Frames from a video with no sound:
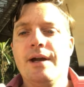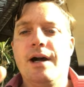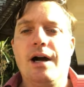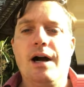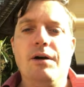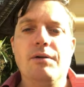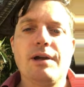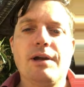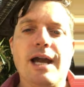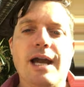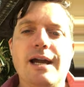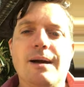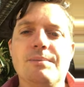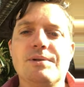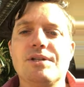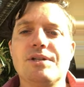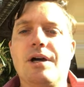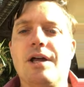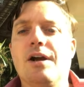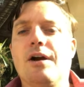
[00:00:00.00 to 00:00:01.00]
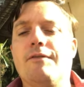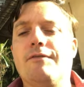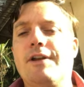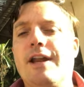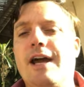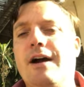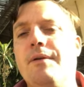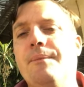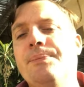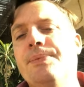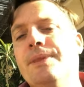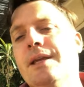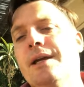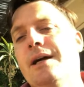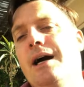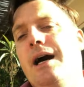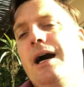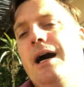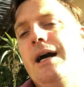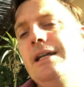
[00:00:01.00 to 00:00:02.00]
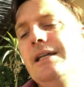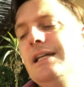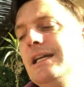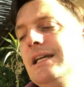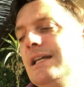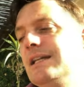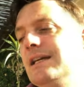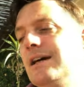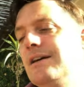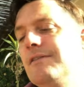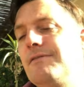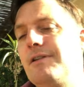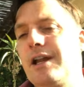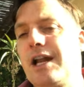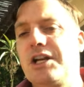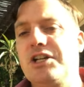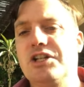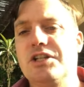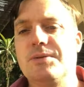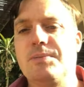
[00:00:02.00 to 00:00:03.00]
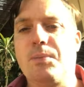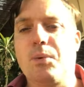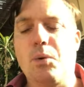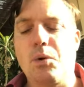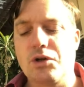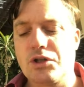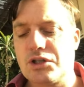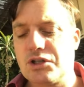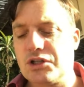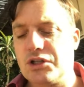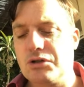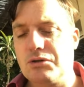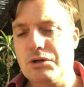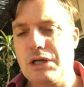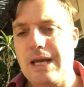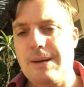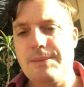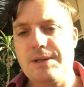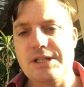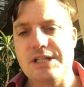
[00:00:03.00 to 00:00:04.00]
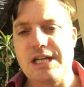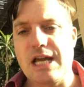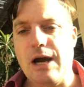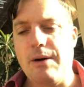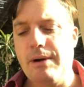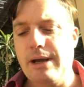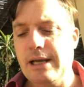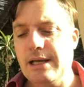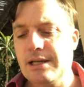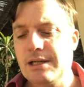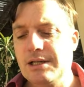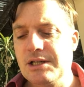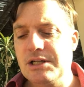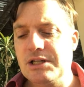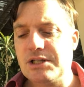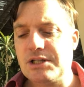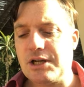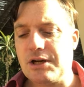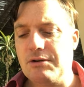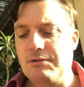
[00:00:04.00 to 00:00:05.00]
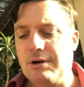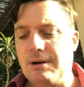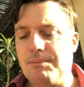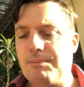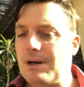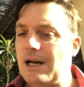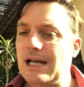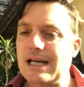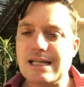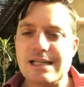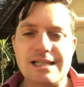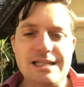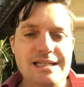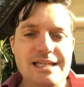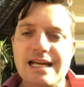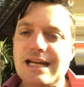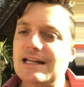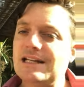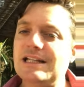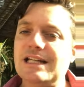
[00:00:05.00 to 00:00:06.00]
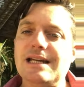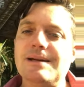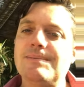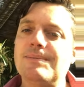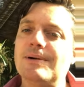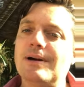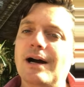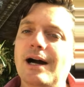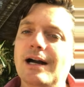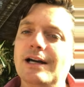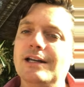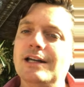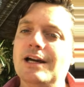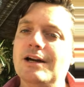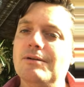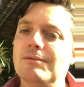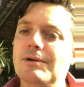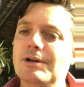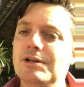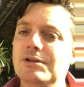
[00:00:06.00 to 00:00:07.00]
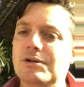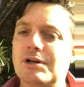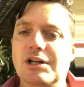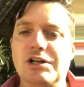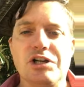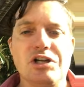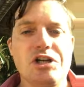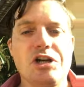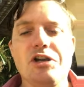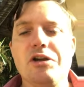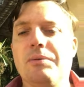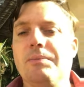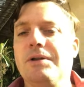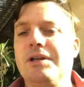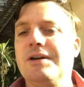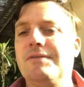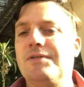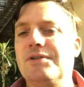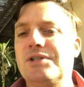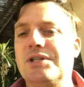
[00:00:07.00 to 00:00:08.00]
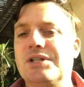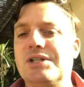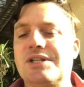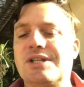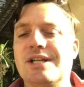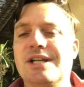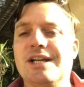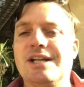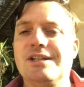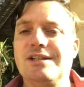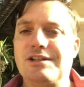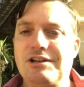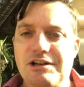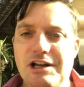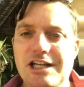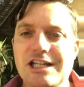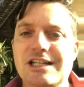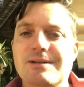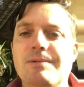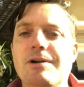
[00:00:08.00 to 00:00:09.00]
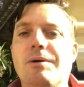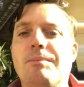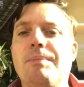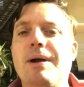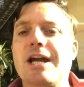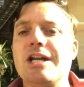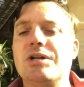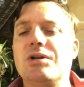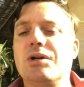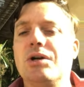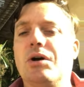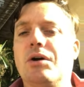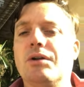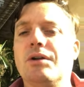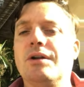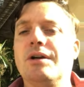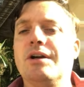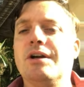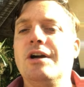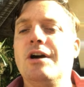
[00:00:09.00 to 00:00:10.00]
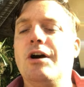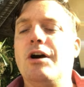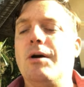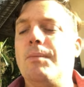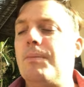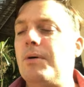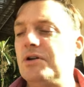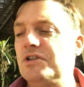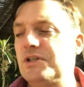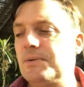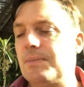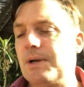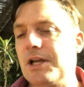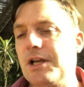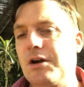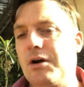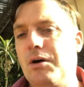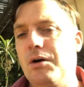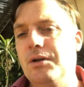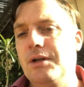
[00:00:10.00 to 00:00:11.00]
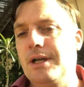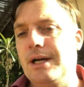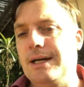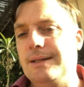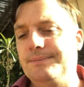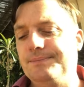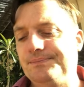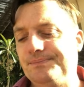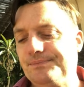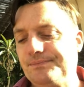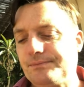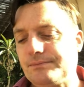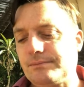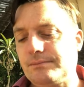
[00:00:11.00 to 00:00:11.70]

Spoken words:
Okay, I'm signing off now. I need financial support to keep this going, so please dig deep. I know you're going to show your munificence donating to me on Patreon or possibly on